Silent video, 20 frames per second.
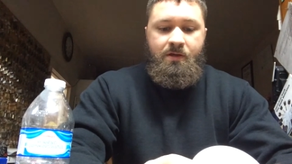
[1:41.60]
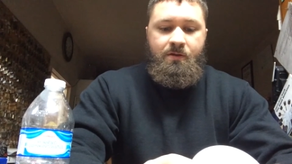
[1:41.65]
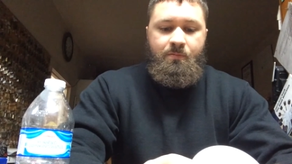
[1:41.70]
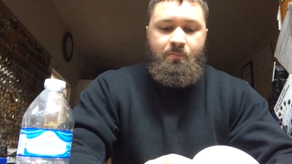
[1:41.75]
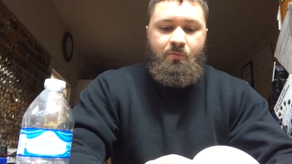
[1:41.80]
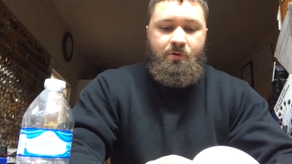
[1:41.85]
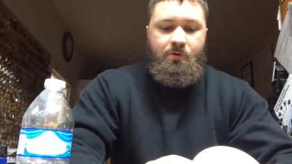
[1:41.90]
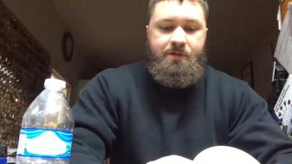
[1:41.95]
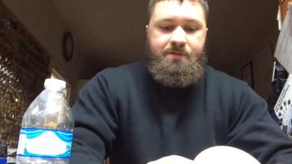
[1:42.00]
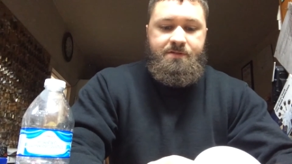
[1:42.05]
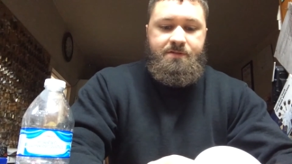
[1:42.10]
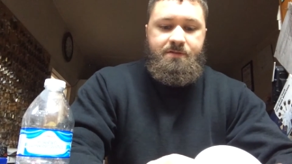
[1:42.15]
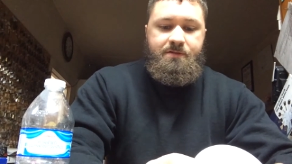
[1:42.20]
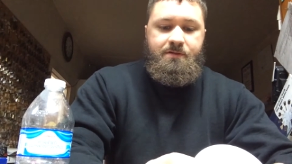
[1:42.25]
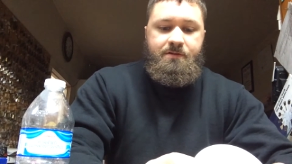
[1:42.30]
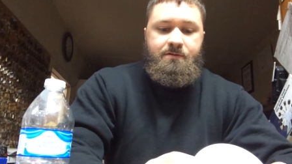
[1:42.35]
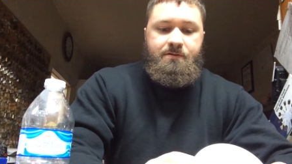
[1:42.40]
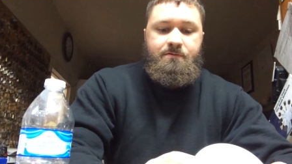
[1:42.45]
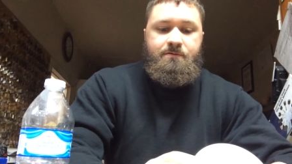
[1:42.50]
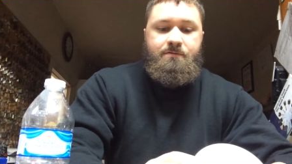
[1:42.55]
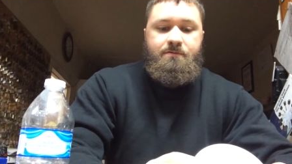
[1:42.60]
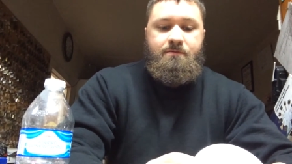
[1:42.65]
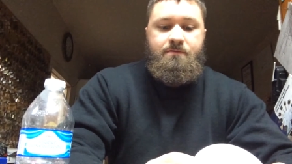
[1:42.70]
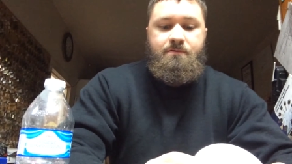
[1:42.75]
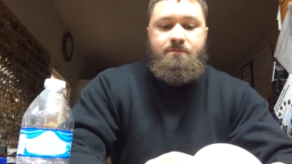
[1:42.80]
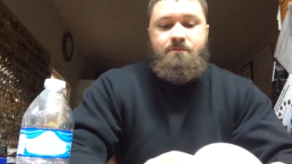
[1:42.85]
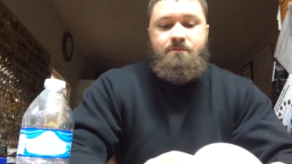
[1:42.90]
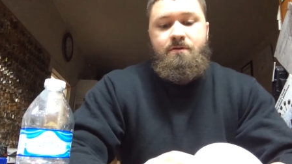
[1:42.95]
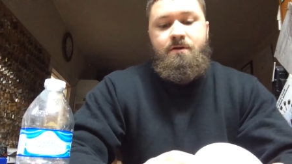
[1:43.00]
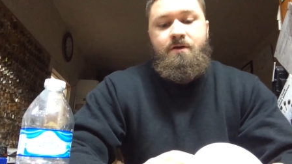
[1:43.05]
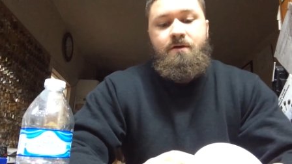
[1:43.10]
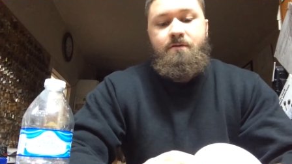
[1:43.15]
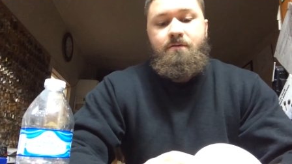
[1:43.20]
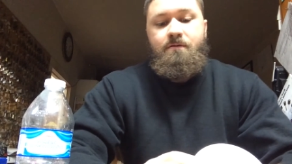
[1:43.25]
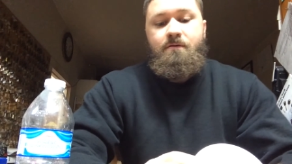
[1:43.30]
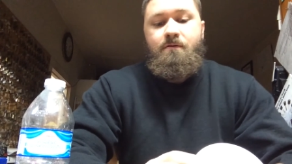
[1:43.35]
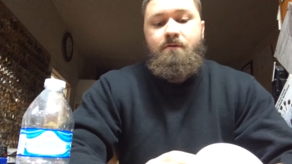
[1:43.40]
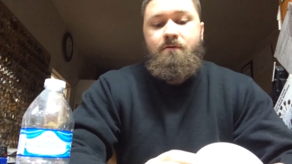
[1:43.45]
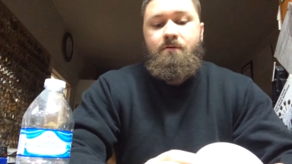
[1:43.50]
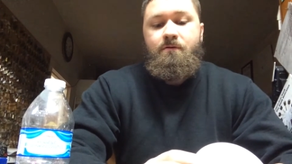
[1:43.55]
Pressed in
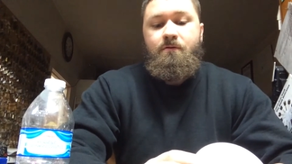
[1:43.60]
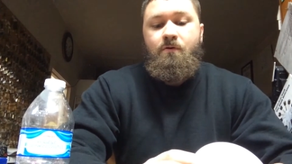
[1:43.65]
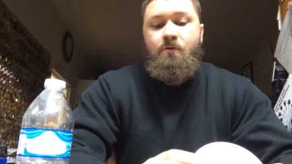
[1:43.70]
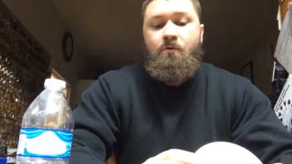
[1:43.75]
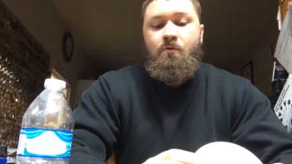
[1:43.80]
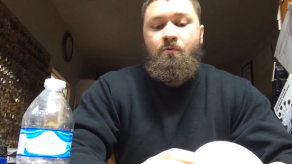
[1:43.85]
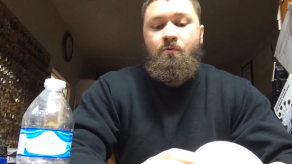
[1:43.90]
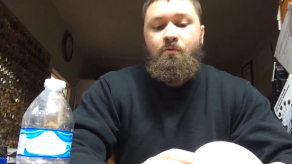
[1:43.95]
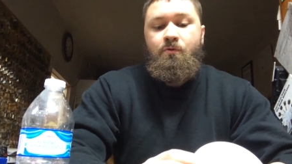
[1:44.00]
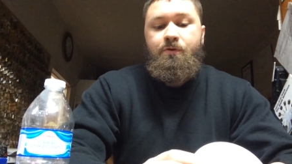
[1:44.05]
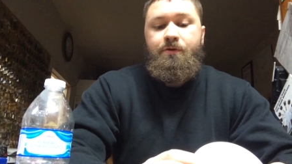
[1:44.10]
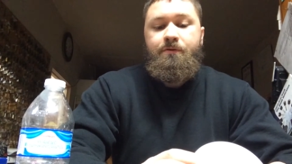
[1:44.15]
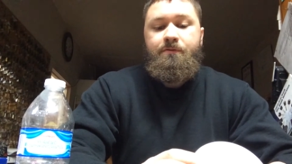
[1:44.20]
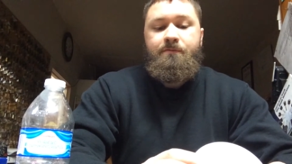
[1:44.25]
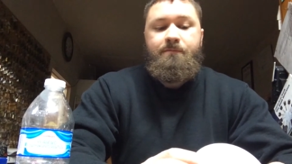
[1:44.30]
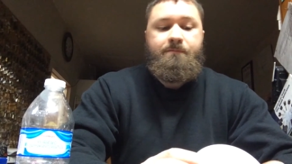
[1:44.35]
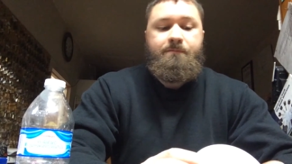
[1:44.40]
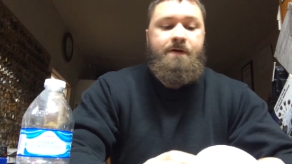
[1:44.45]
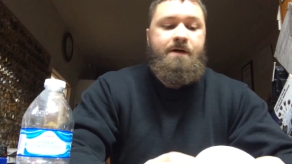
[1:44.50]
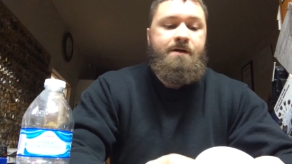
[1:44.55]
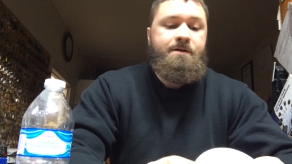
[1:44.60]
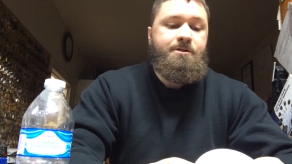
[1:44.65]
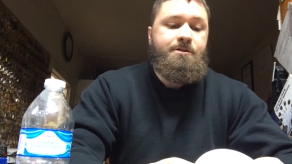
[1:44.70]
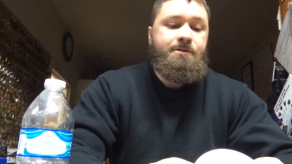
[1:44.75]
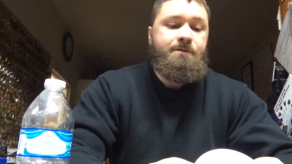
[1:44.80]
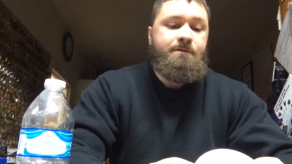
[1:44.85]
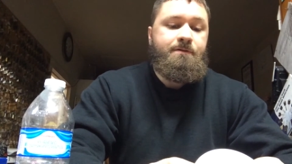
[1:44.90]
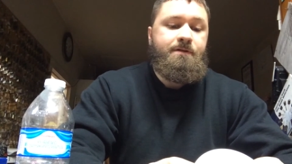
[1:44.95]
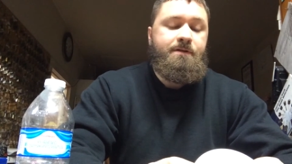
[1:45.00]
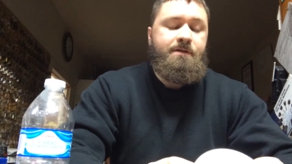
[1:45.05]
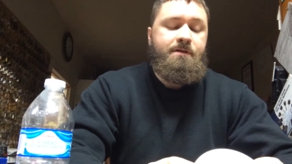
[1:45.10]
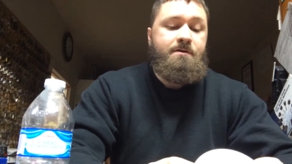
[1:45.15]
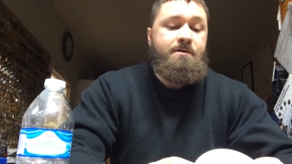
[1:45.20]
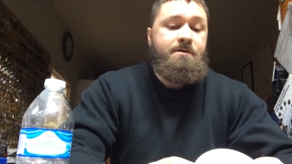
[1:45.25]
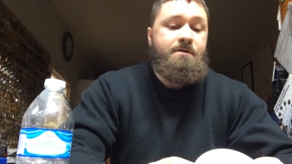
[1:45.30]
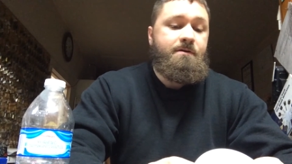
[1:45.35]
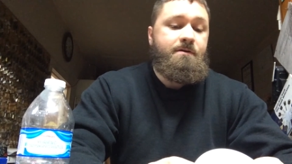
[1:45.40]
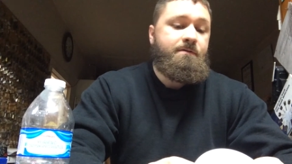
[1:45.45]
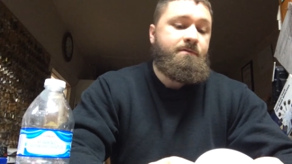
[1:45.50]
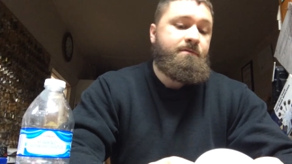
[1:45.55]
an old-fashioned
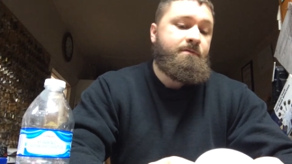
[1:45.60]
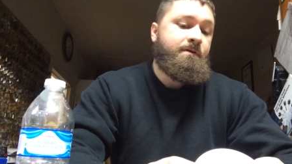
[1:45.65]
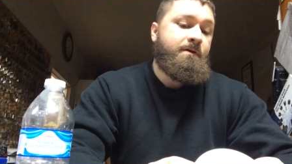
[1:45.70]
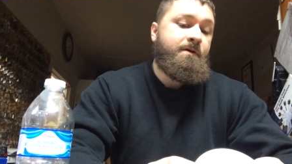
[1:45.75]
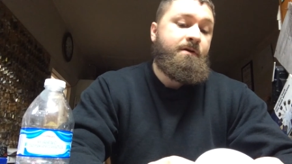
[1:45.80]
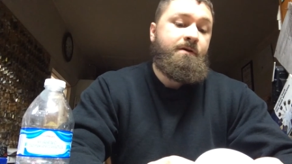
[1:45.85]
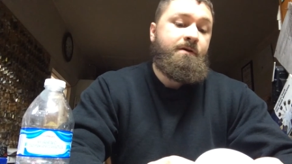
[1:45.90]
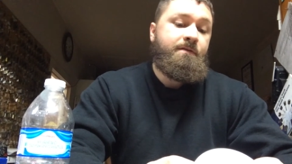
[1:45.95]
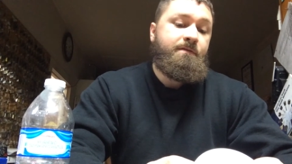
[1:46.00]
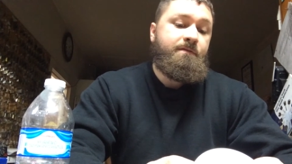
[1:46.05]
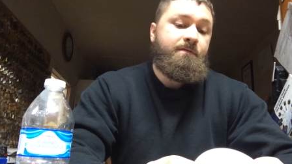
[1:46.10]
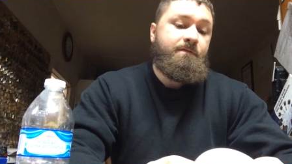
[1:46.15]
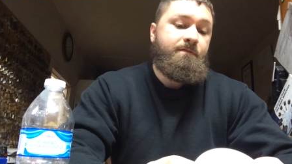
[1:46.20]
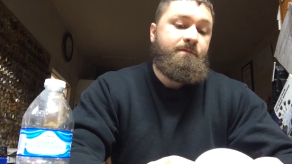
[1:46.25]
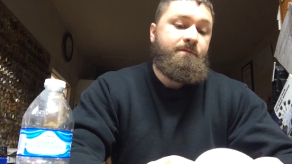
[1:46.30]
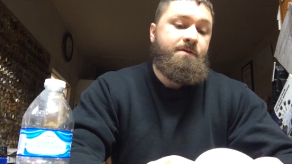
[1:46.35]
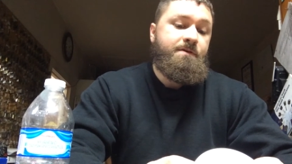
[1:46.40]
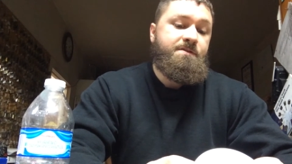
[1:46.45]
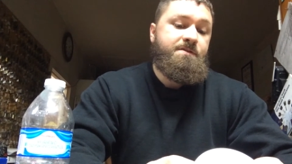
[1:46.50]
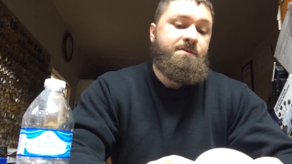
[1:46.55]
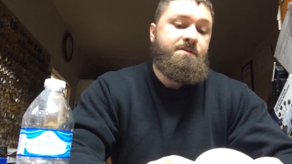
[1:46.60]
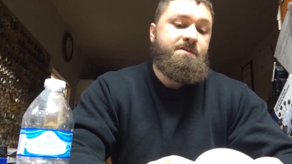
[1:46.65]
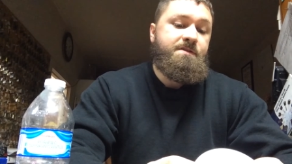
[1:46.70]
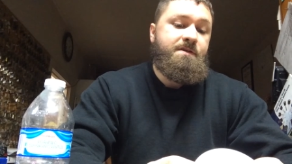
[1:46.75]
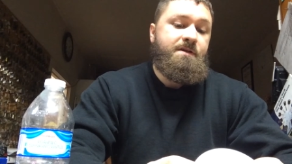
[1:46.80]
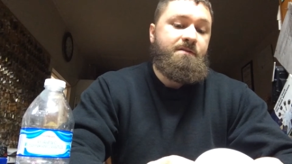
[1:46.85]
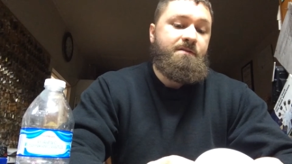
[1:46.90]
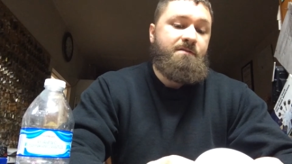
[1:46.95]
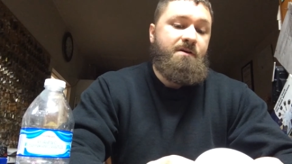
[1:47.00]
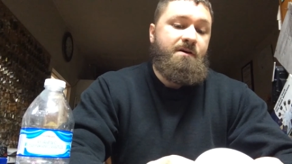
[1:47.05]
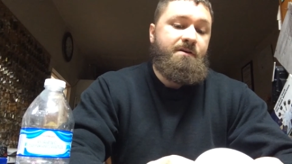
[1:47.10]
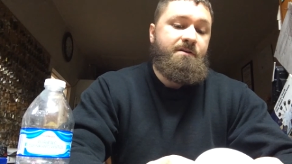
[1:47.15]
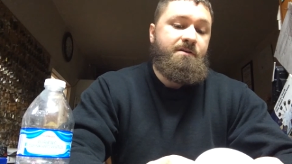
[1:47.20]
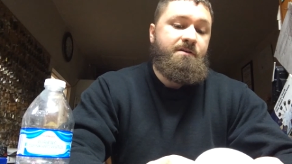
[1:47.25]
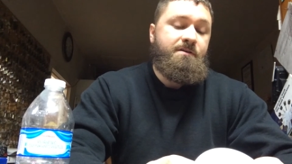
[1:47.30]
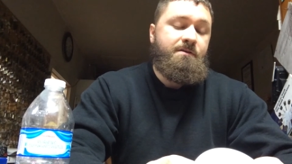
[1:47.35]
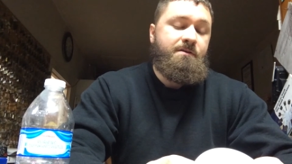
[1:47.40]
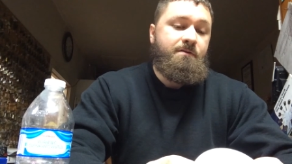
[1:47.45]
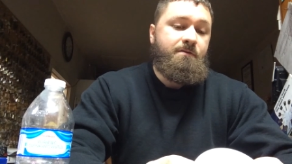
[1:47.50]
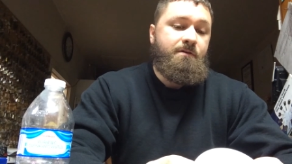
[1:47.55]
cake, this is a
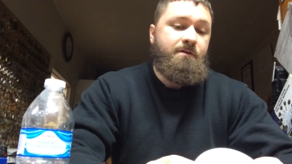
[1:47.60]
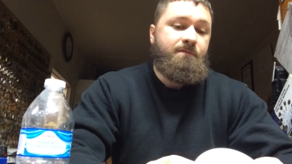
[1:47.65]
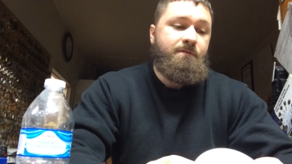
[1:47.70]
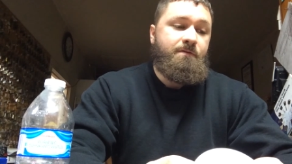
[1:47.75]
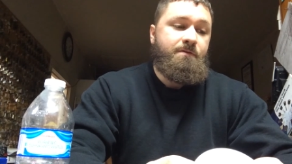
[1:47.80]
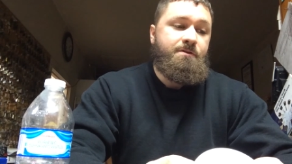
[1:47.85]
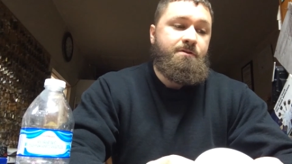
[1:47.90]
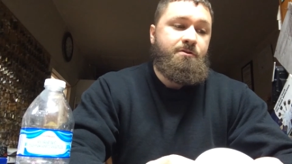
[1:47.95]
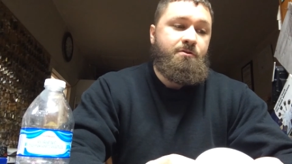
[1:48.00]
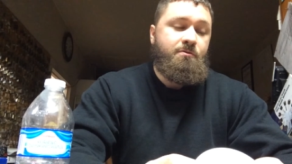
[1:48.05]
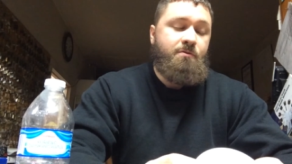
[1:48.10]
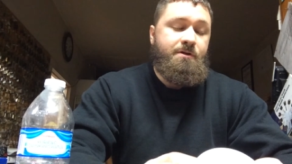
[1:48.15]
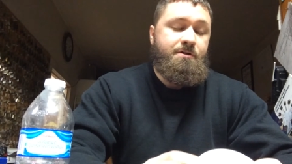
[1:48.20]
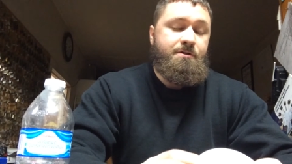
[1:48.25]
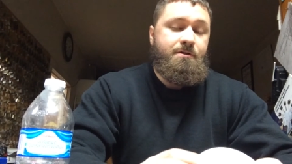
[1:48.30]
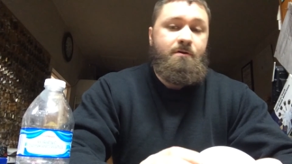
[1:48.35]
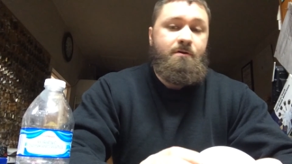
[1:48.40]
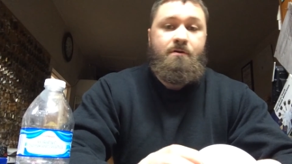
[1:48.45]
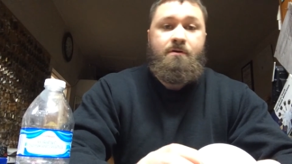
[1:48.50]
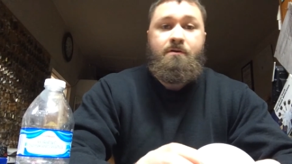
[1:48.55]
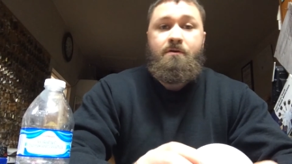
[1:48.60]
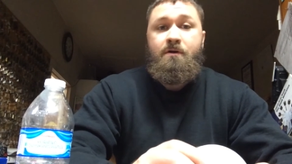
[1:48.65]
Latakia lover's treasure.